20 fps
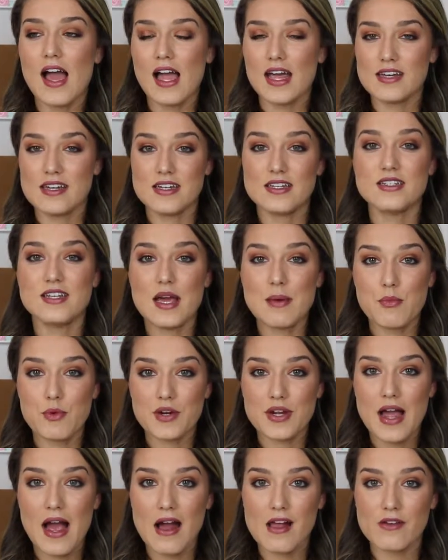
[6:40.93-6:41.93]
I need to get
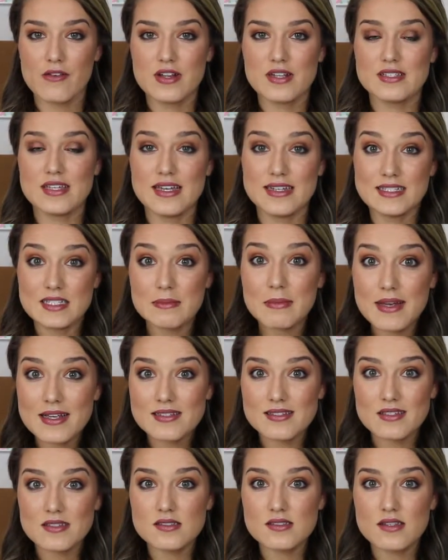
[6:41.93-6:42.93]
more calories into my
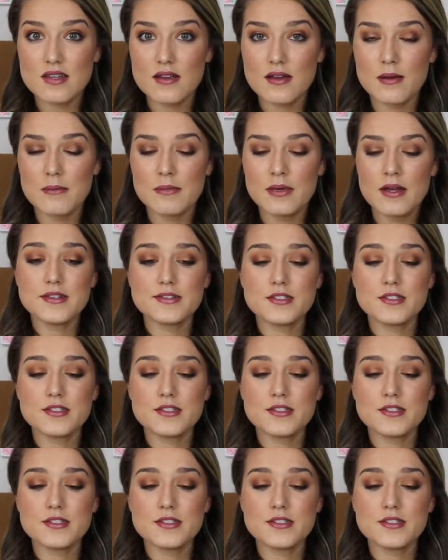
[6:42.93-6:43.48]
system.